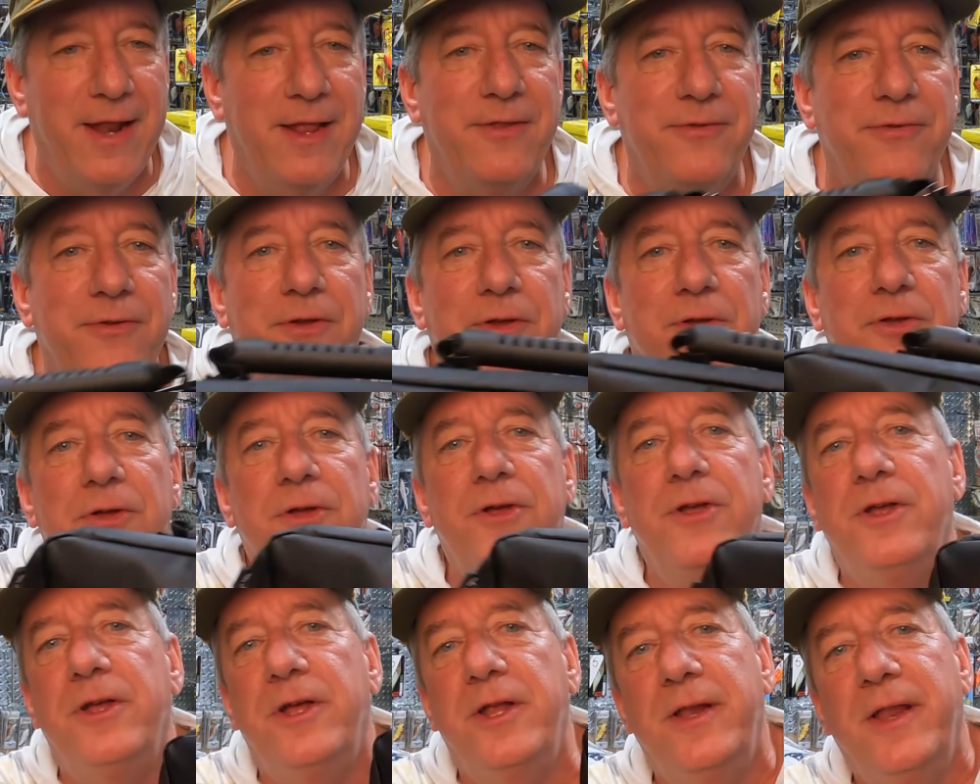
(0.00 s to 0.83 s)
It's a
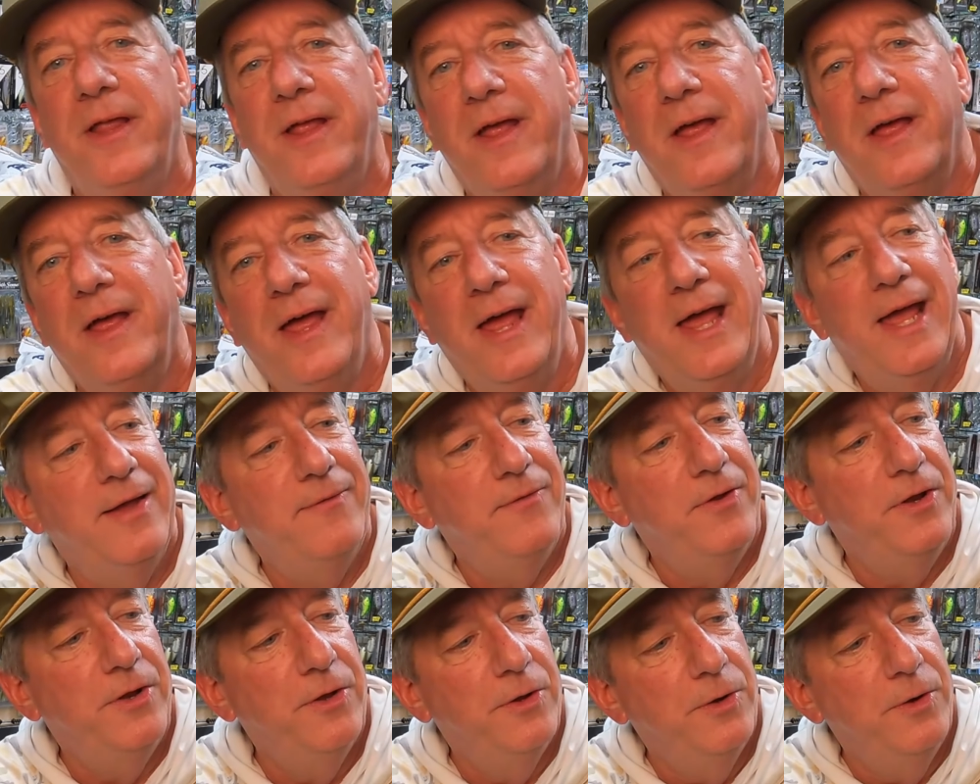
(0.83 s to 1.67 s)
good,
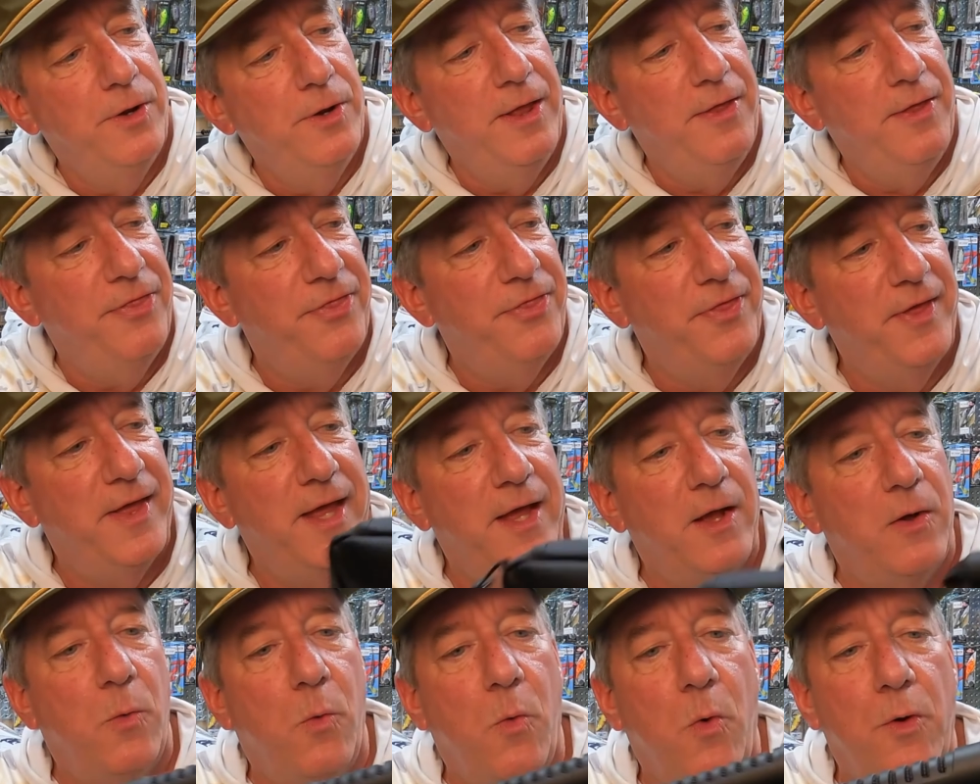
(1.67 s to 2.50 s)
heavy-duty,
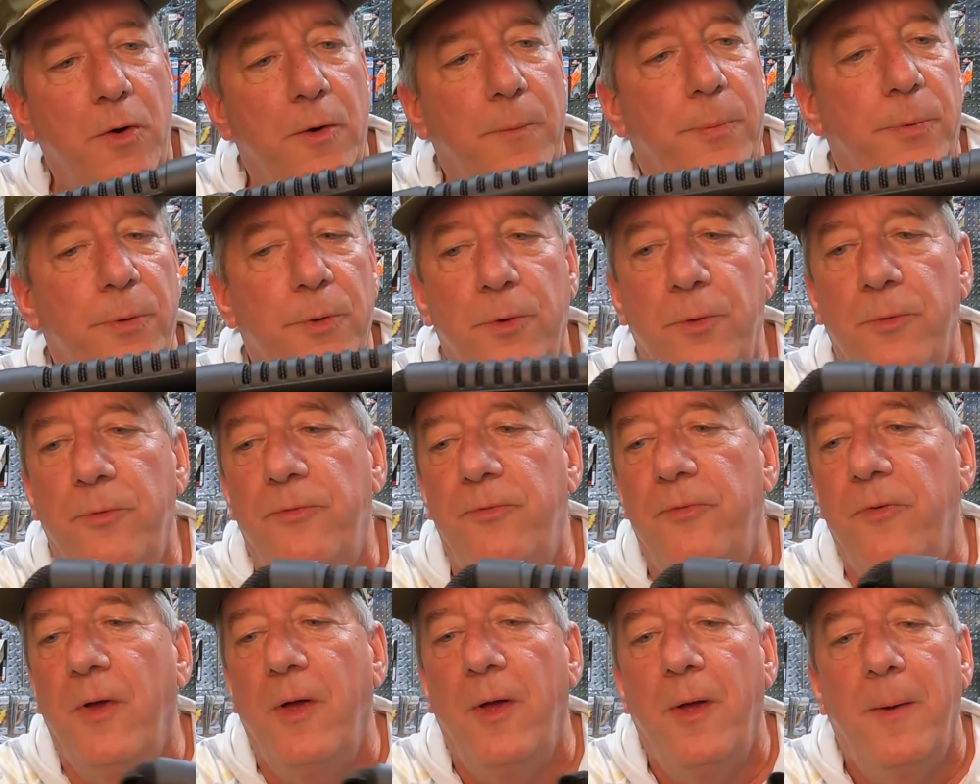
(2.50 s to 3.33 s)
thick,
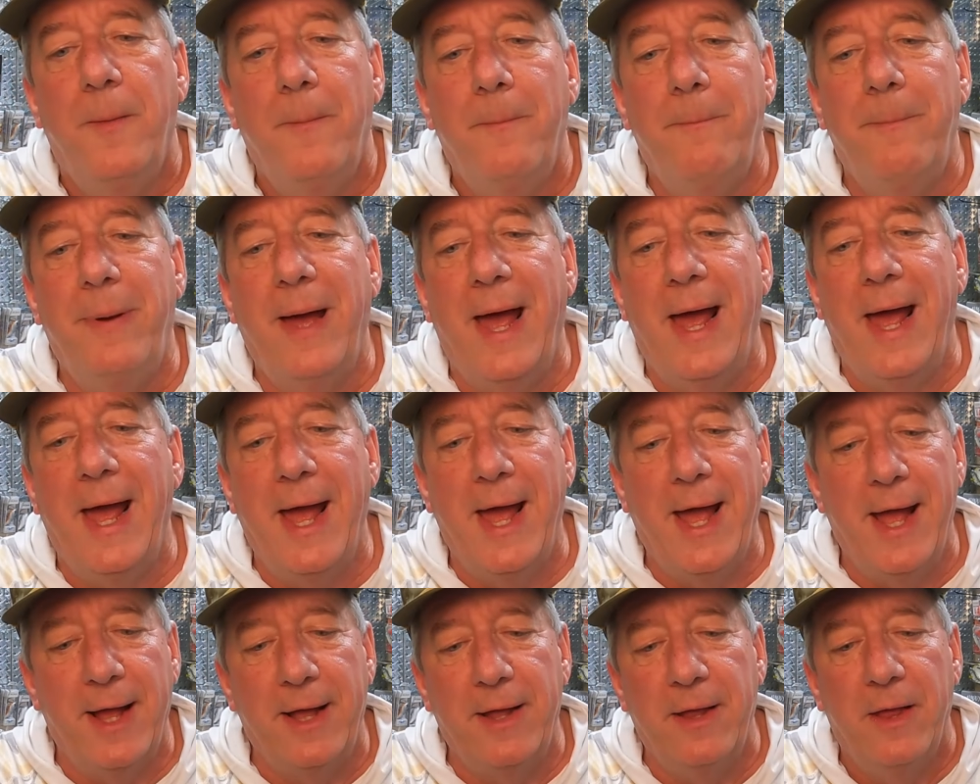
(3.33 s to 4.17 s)
waterproof
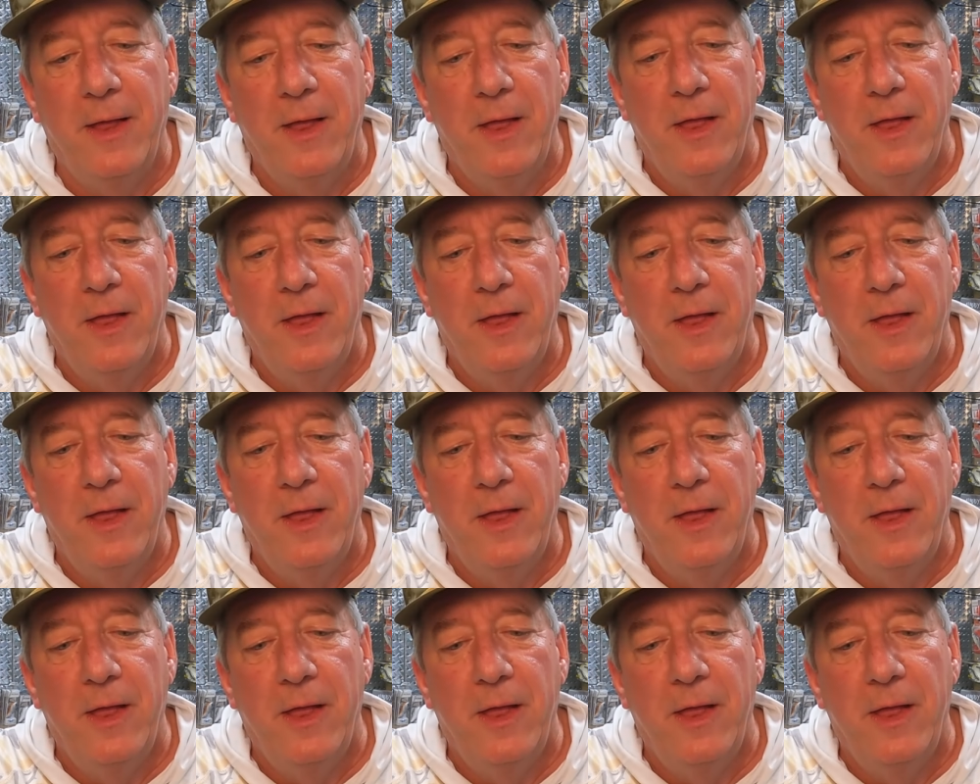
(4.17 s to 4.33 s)
bag.